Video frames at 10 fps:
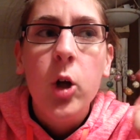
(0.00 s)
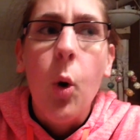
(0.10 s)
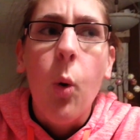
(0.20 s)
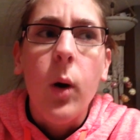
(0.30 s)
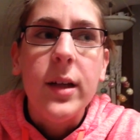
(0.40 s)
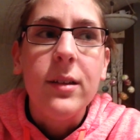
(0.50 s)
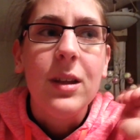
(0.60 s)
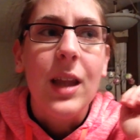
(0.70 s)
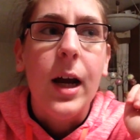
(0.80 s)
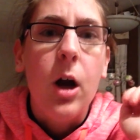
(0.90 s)
toys
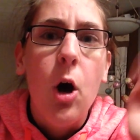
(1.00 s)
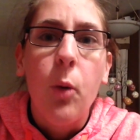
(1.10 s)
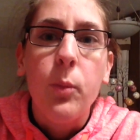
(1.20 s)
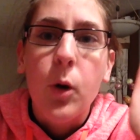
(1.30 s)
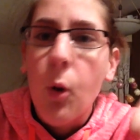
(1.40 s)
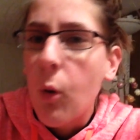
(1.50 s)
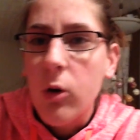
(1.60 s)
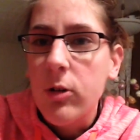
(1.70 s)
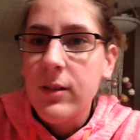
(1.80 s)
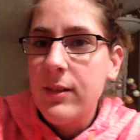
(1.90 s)
and like home
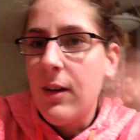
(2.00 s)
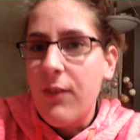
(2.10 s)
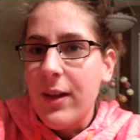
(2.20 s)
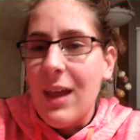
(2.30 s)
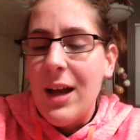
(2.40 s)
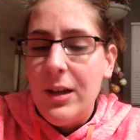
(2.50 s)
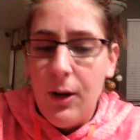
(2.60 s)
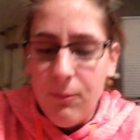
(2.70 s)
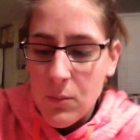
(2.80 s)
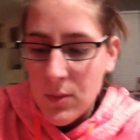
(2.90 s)
decor, stuff like that, you
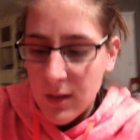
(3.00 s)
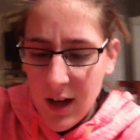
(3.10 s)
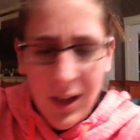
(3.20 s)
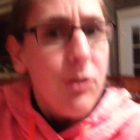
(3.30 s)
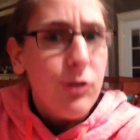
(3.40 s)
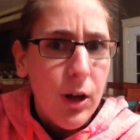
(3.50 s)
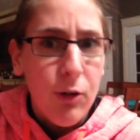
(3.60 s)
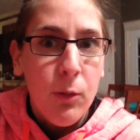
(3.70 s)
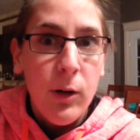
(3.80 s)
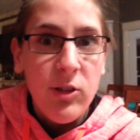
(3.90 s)
know?
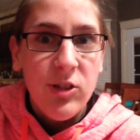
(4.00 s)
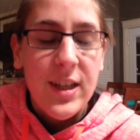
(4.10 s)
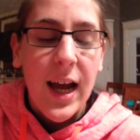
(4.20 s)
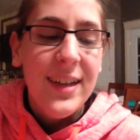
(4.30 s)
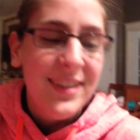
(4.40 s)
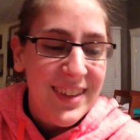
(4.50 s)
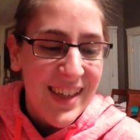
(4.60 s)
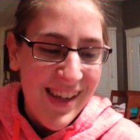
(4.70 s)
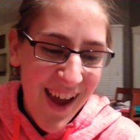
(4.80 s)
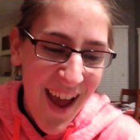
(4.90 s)
General merchandise.